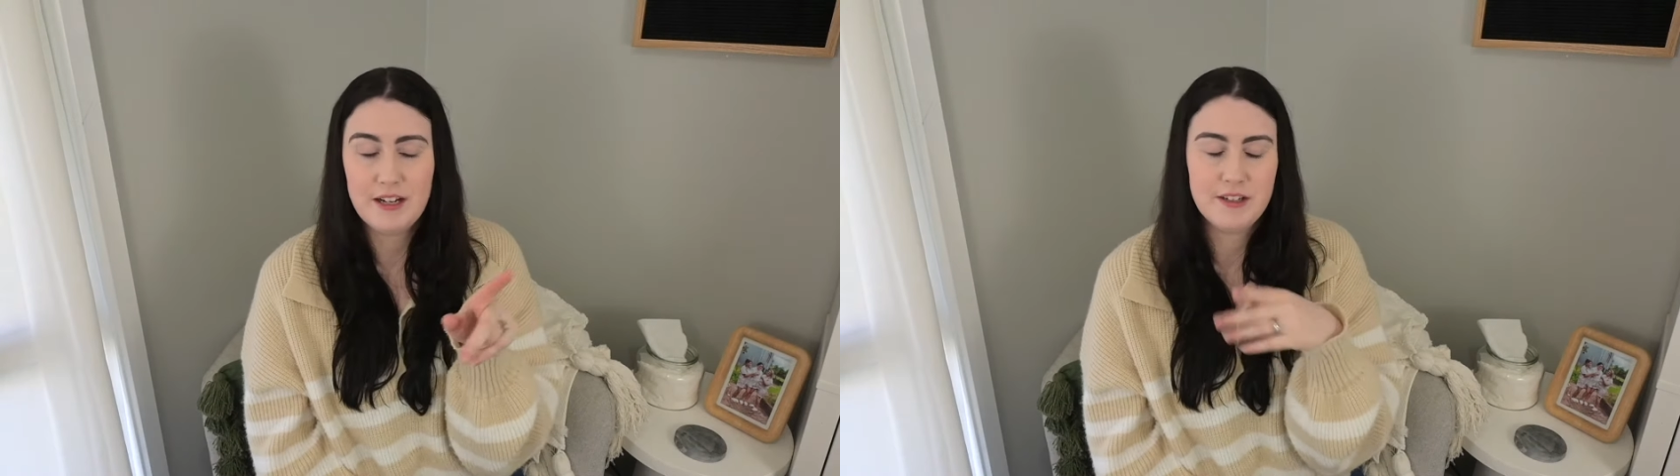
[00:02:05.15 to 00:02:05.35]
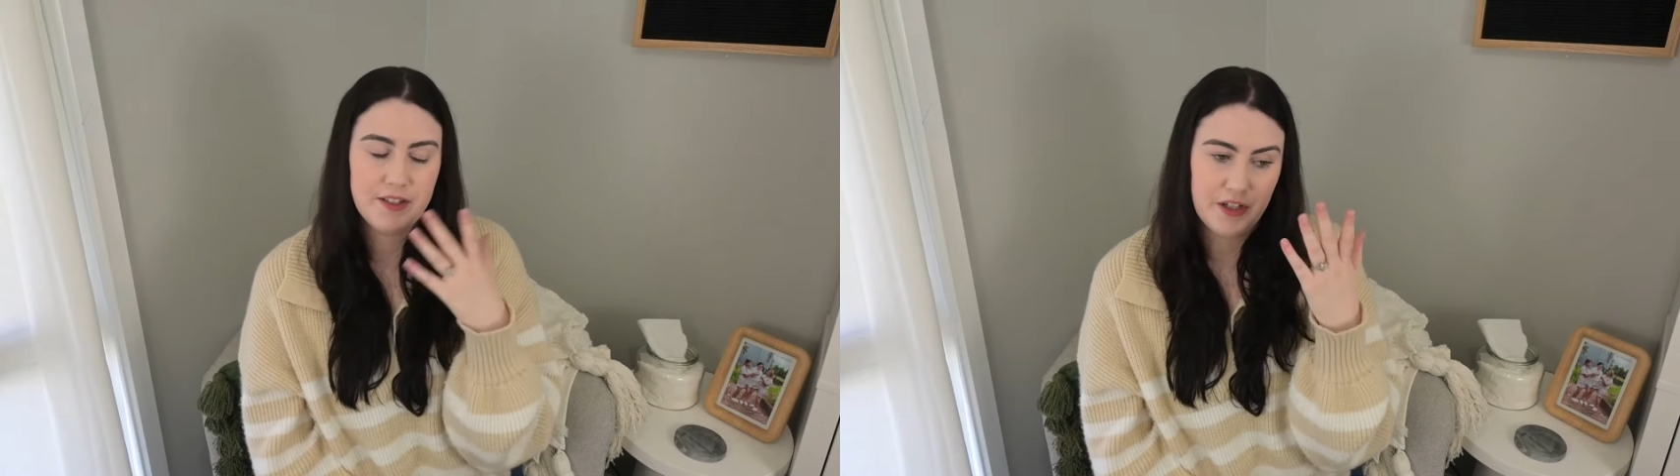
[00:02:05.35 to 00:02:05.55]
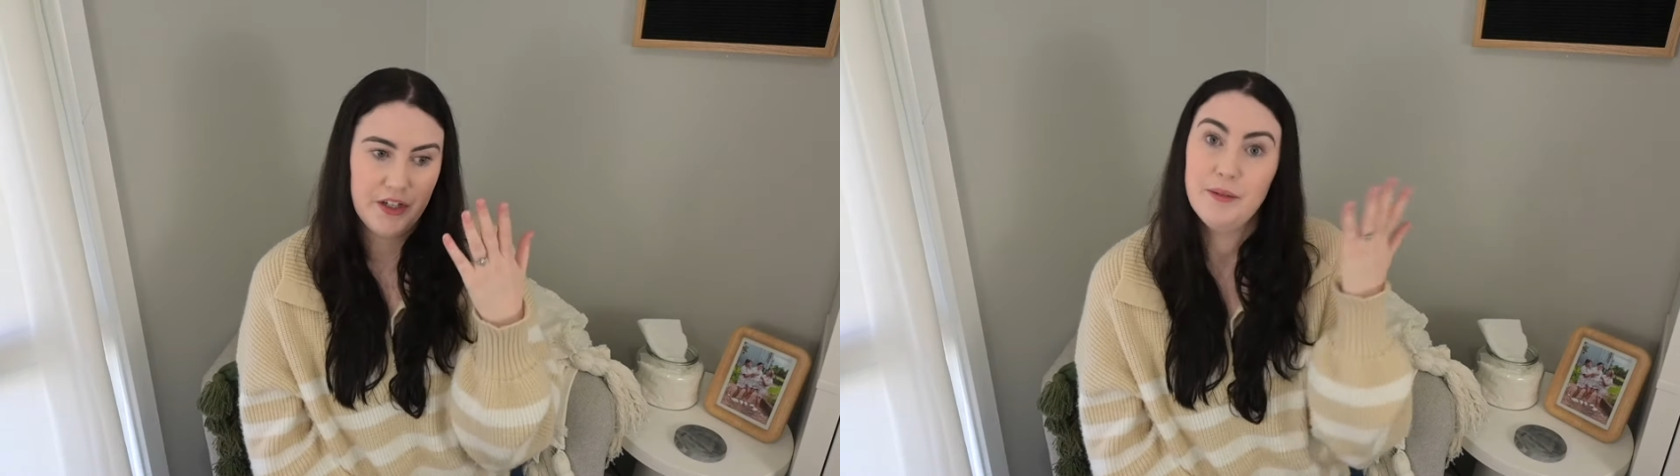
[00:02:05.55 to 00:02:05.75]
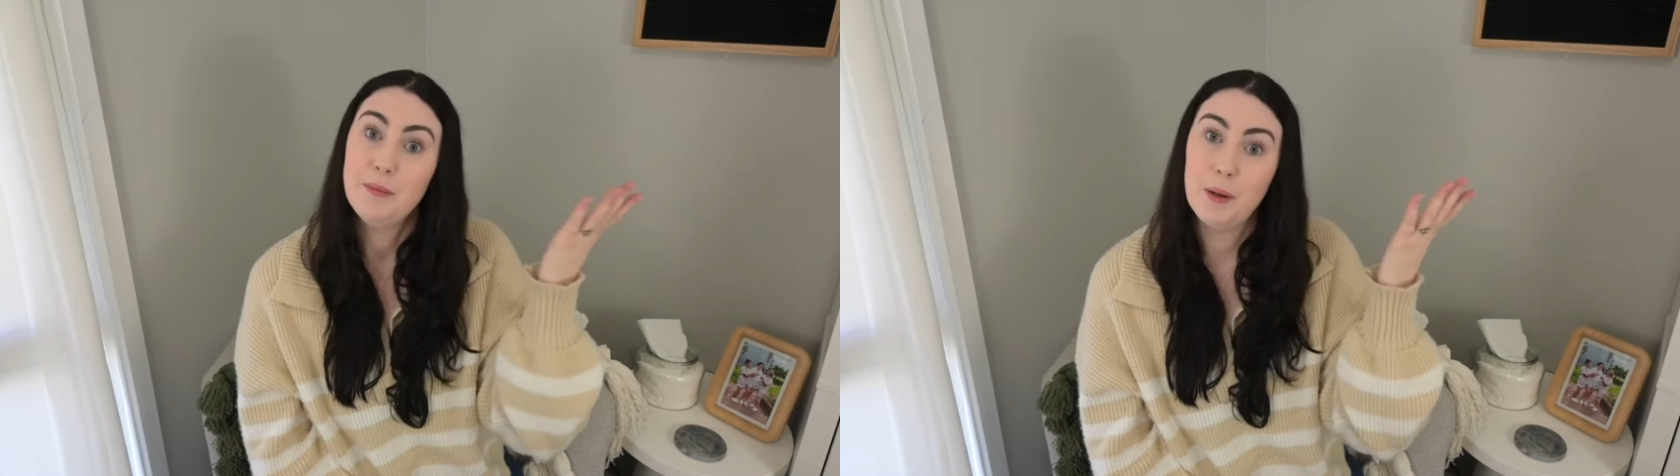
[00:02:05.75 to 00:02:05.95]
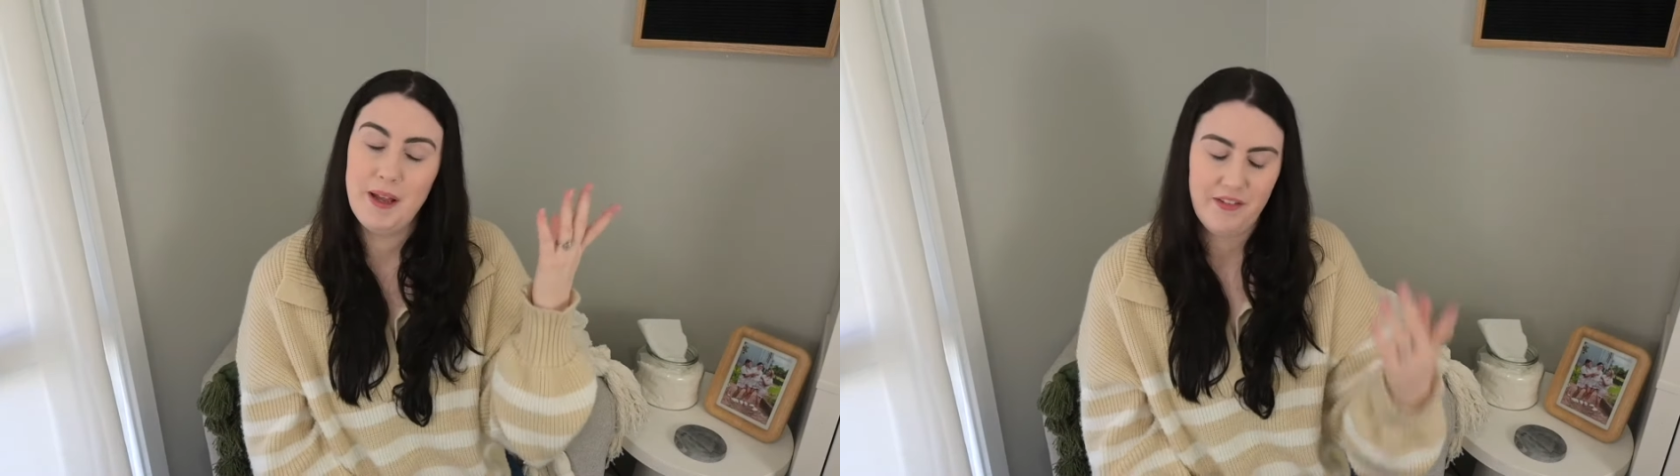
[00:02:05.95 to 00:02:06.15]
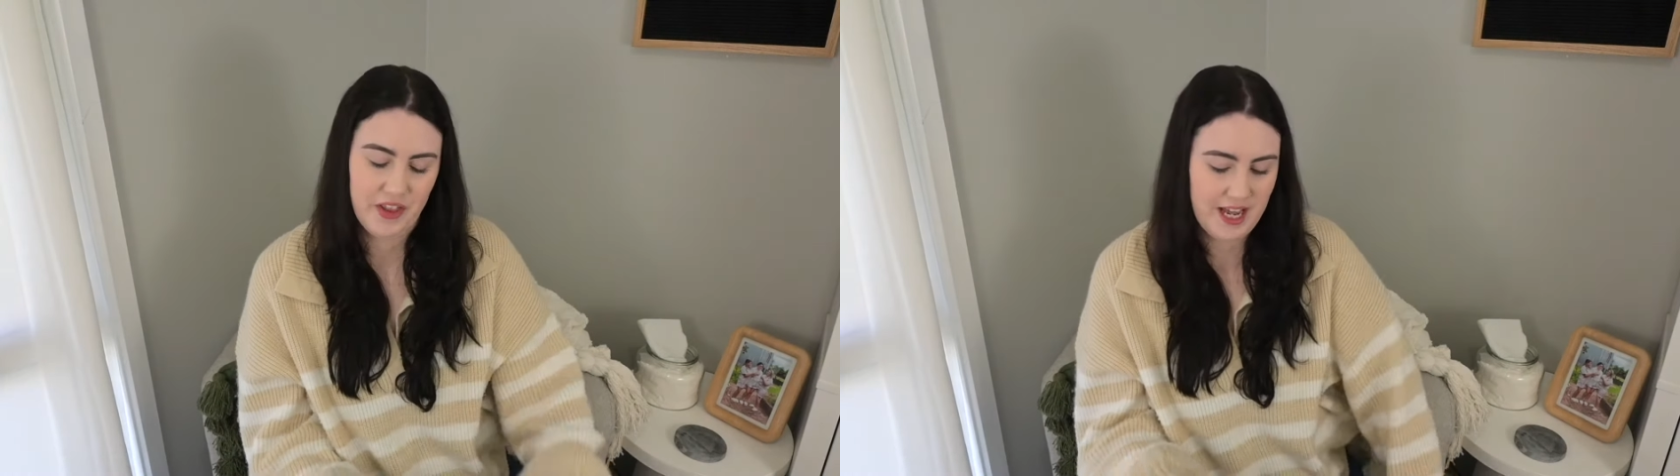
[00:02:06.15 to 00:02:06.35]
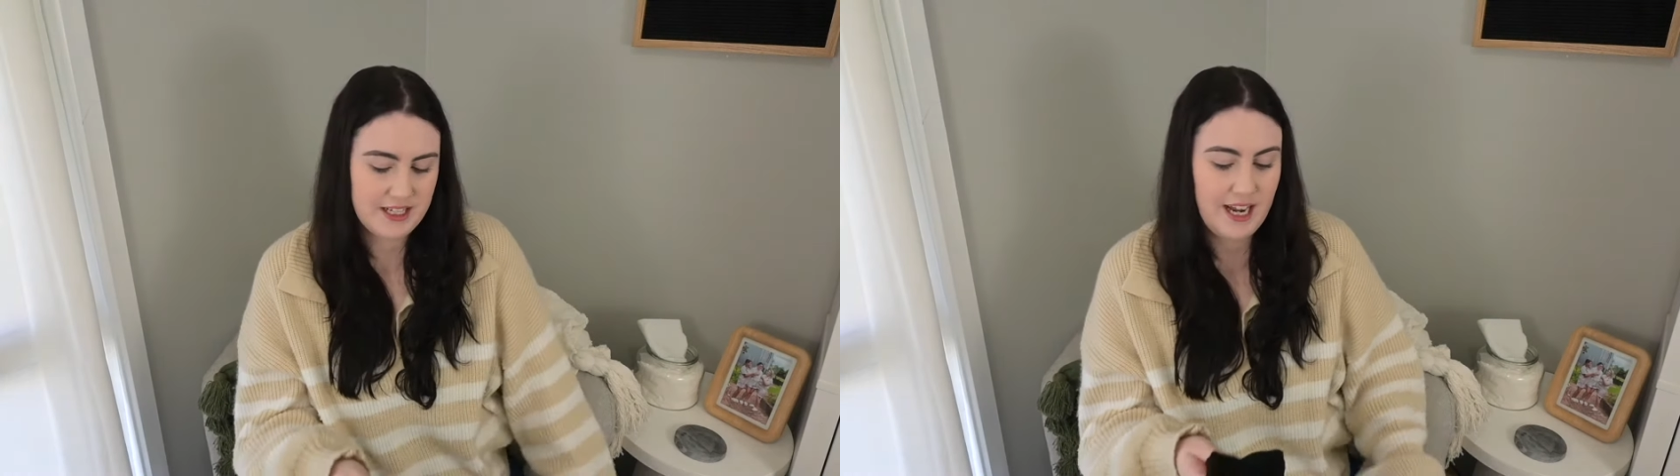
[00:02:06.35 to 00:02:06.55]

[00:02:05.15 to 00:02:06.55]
so prepare for that.